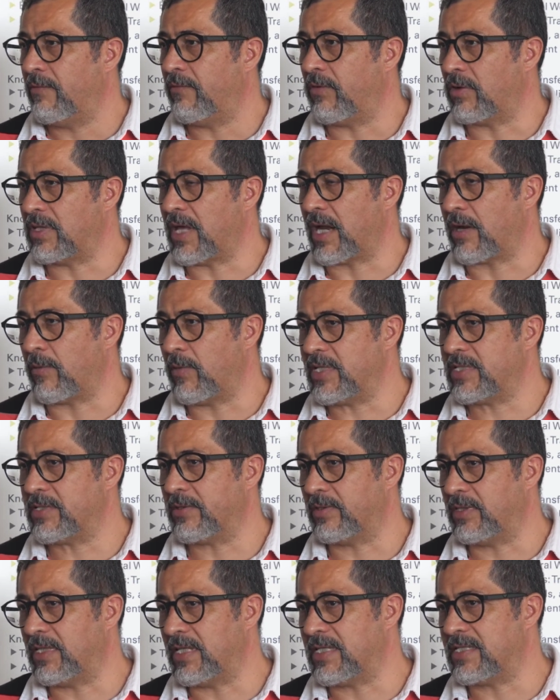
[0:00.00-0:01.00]
For that
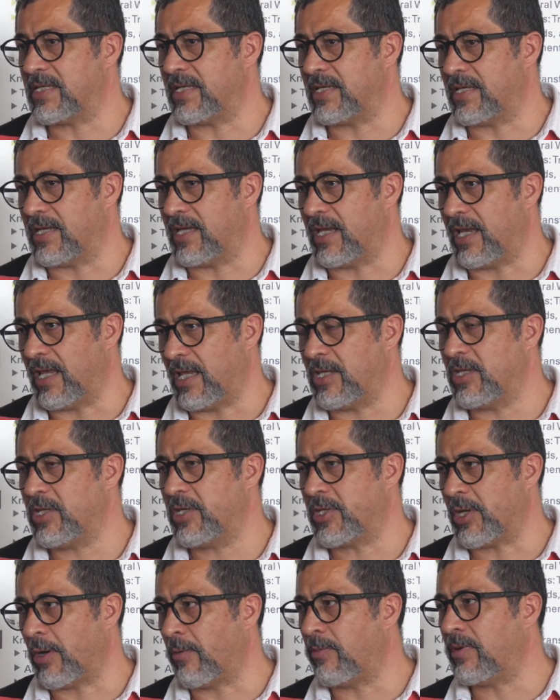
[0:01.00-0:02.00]
reason, this
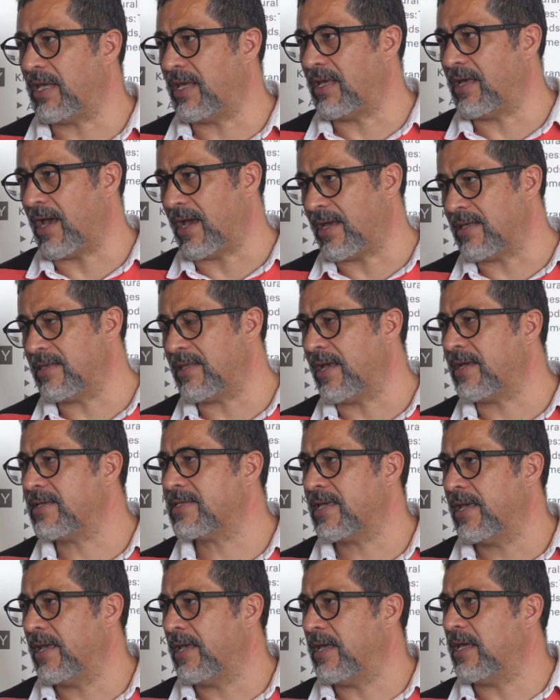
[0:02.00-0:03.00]
green job
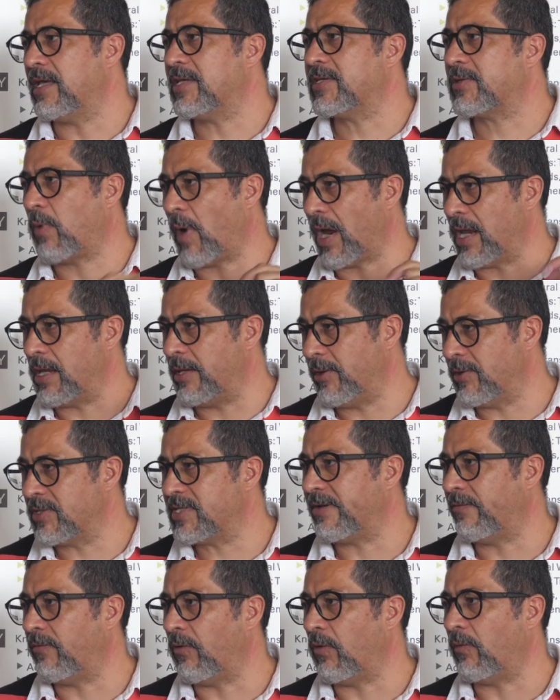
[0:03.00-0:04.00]
index is quite
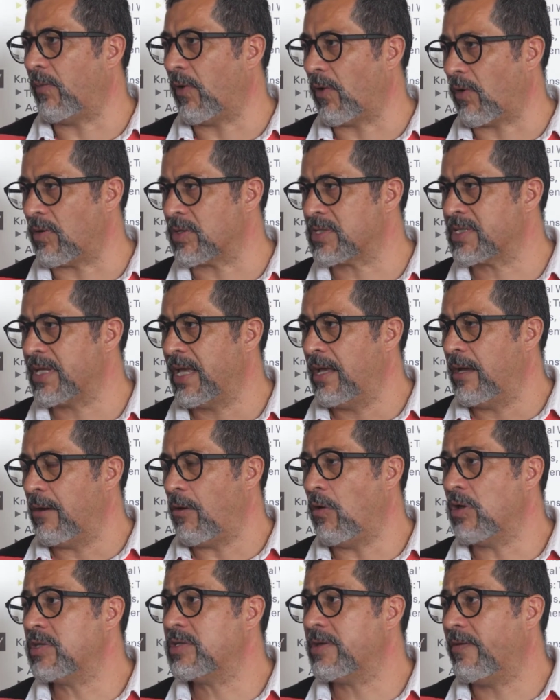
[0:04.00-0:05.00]
useful for us.
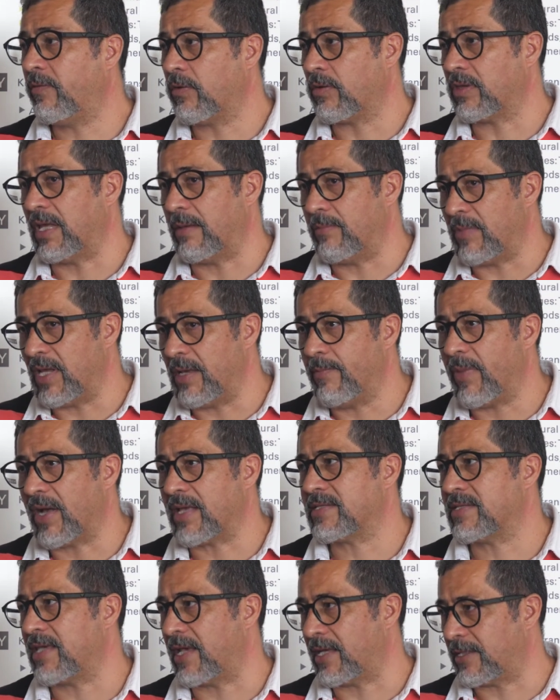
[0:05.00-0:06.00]
Also from the
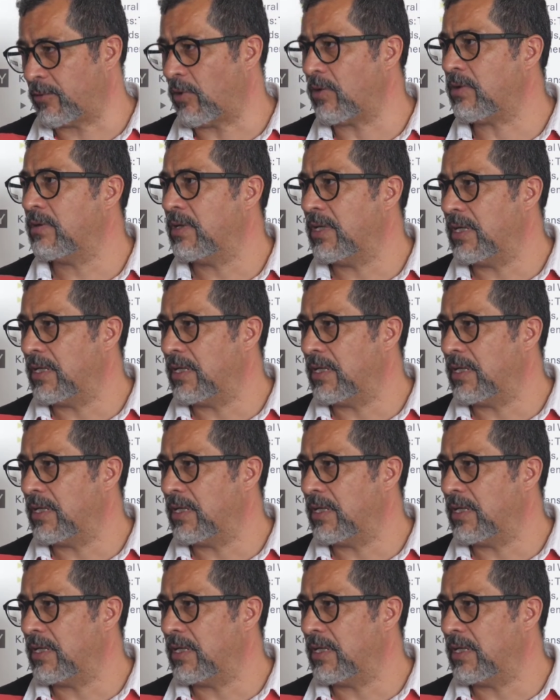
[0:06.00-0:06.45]
milpa sector,